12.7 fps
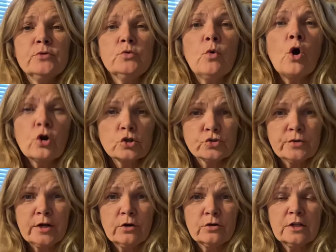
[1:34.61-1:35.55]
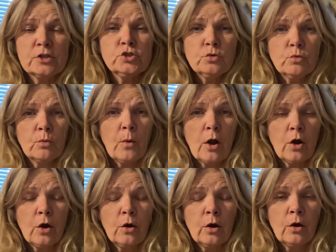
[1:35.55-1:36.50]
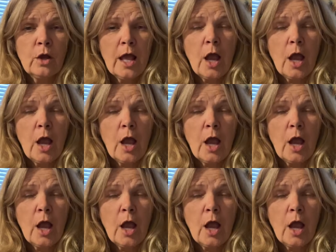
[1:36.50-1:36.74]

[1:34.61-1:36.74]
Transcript: you aren't triggered, that you uh, uh,